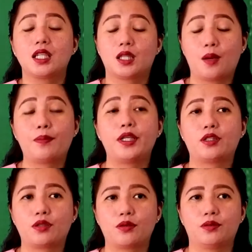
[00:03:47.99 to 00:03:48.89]
Number
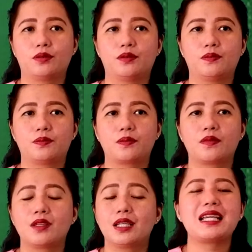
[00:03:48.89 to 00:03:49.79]
2.
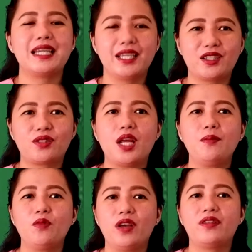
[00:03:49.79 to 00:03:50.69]

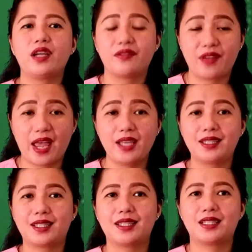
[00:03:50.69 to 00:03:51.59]
Extreme weather
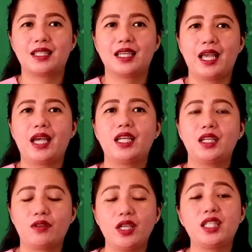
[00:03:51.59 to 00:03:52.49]
events and
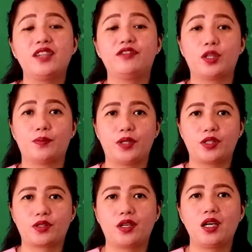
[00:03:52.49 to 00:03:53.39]
increase of
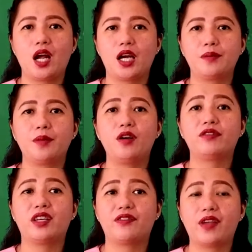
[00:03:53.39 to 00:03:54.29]
temperature are
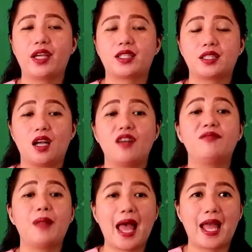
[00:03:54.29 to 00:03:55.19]
both effects
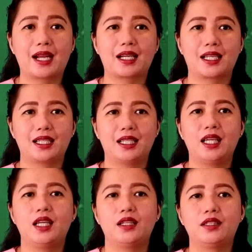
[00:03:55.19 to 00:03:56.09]
of blank
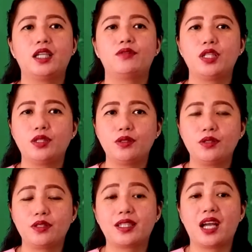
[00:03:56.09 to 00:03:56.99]
that
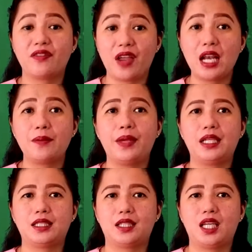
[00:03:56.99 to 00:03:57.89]
reduce the
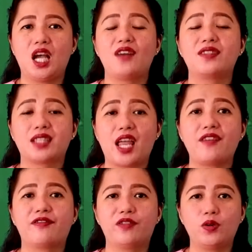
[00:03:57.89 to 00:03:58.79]
availability of
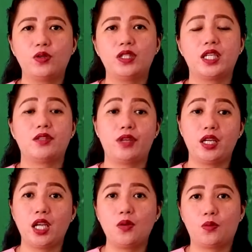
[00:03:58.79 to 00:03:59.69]
safe food and
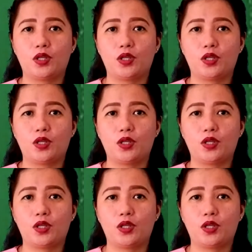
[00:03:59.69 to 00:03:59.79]
drinking